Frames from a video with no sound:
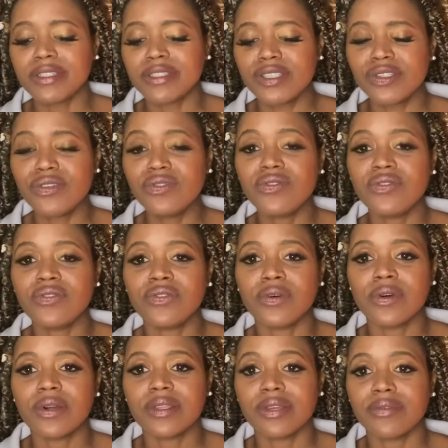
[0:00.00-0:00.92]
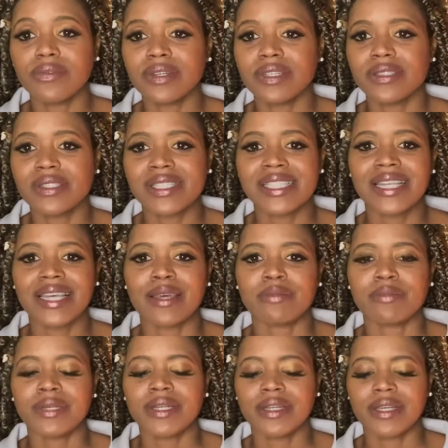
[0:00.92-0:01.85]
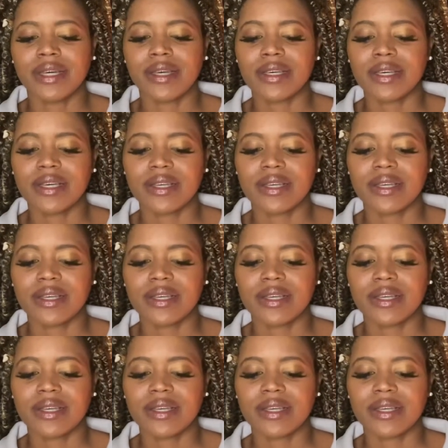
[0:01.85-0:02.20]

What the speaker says: 2, For the Real Slam Dunk.